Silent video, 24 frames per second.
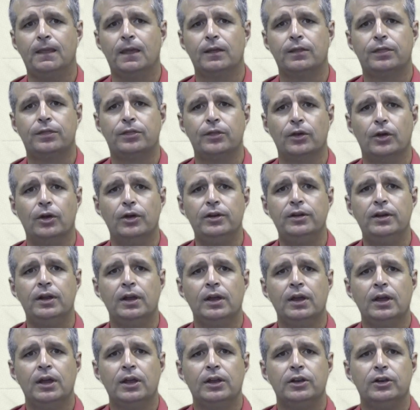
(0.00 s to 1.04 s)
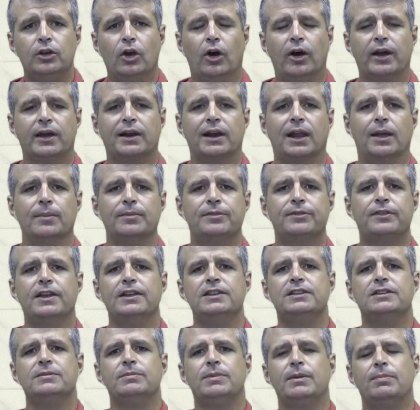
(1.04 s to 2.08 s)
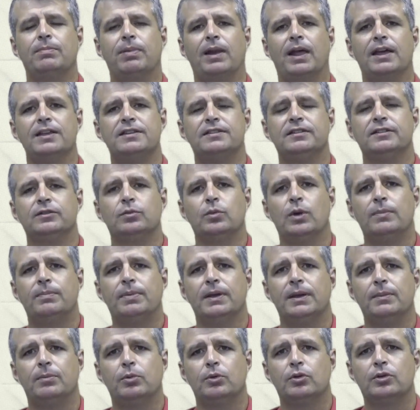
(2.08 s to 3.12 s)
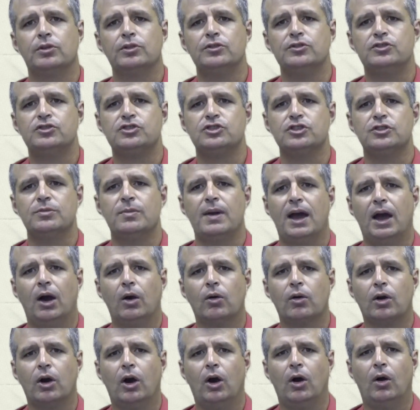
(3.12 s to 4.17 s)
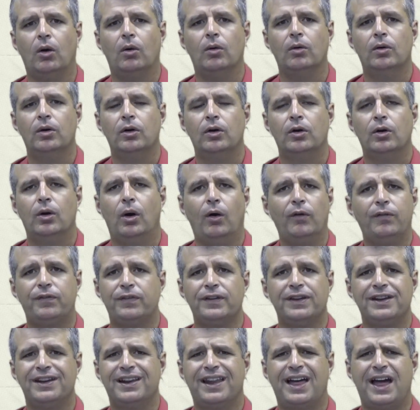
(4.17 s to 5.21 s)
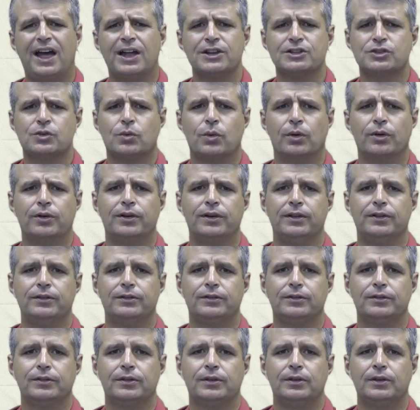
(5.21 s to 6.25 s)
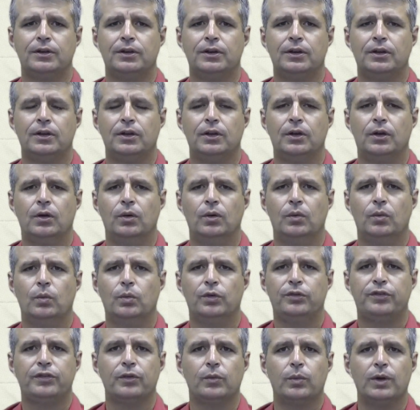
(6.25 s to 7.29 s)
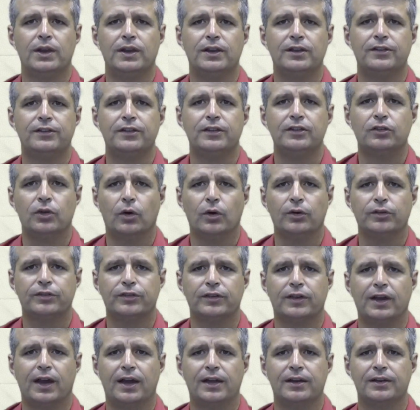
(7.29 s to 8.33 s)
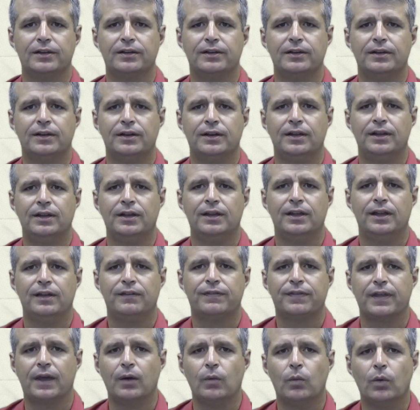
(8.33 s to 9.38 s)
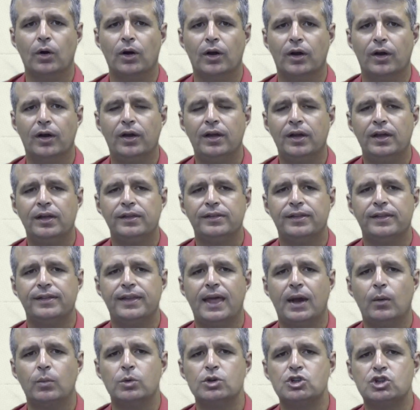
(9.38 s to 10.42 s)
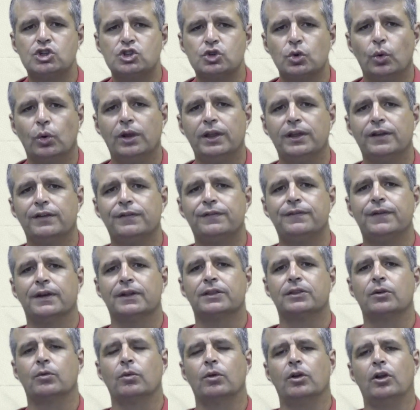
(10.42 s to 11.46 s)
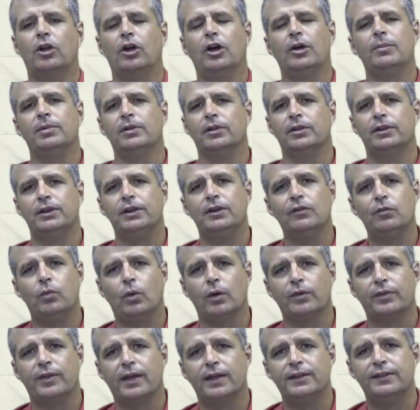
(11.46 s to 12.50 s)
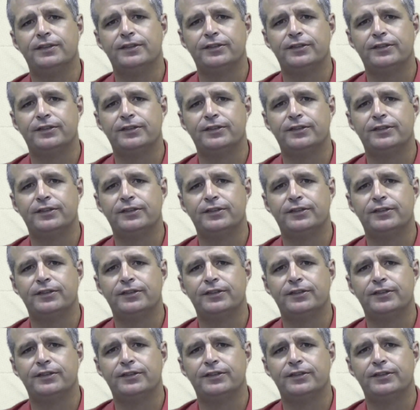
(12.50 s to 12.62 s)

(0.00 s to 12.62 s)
Third, nightclubs tend to be places where people consume alcohol, often in large quantities. Was the witness intoxicated? If they were, then that would surely affect the reliability of what they'd